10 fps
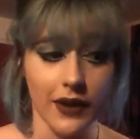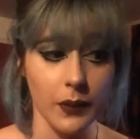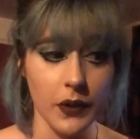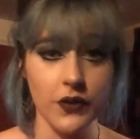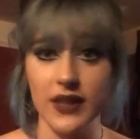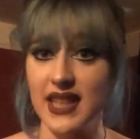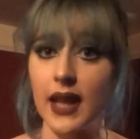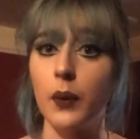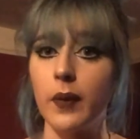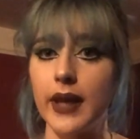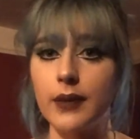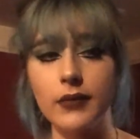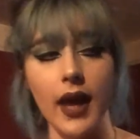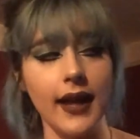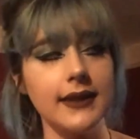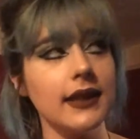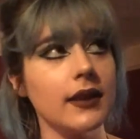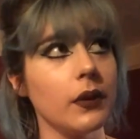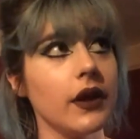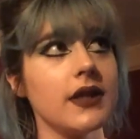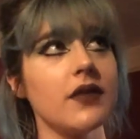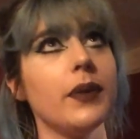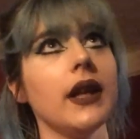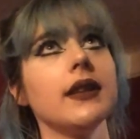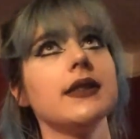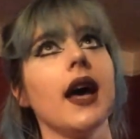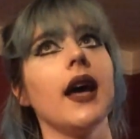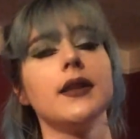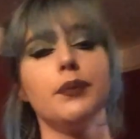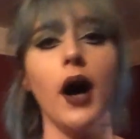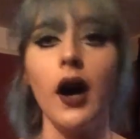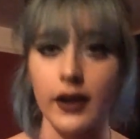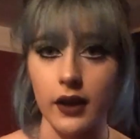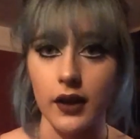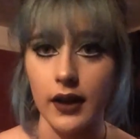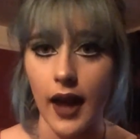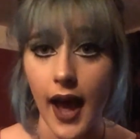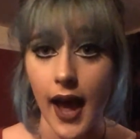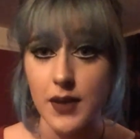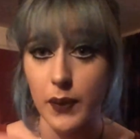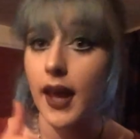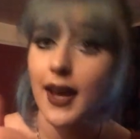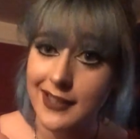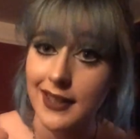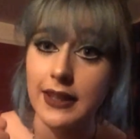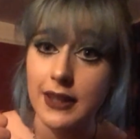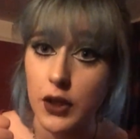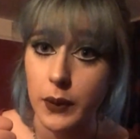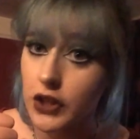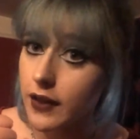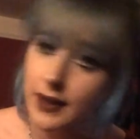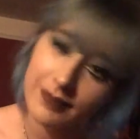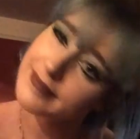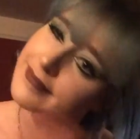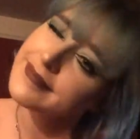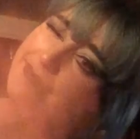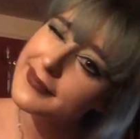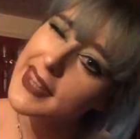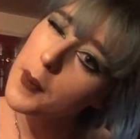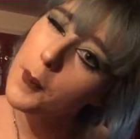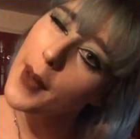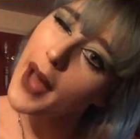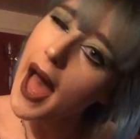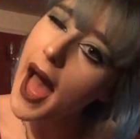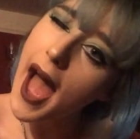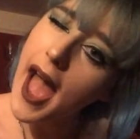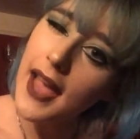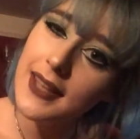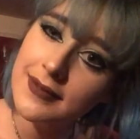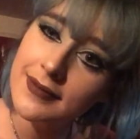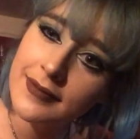very much for sticking with me, and in the words of Bill and Ted, party on and be excellent to each other. Bye!